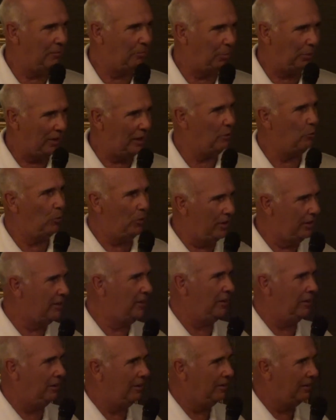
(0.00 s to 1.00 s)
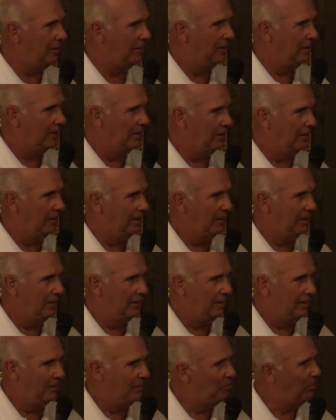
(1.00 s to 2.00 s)
didn't play with you,
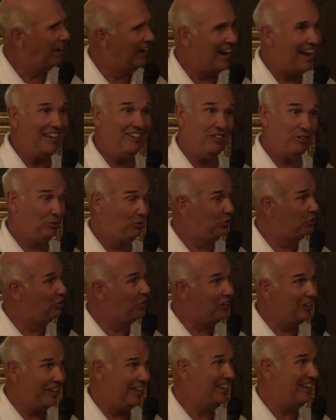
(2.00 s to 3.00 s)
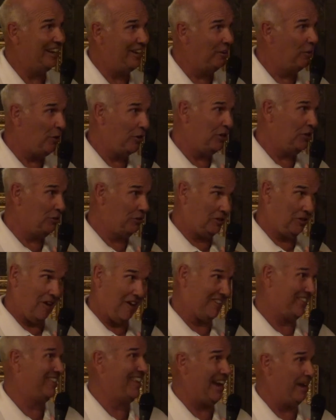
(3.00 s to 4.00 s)
but I surely didn't know you
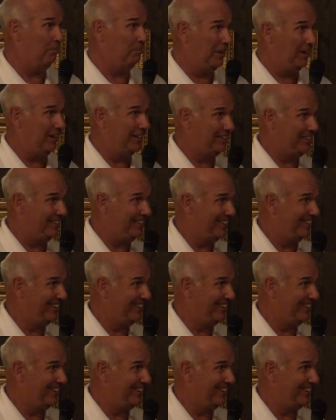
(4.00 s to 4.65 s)
talked that much.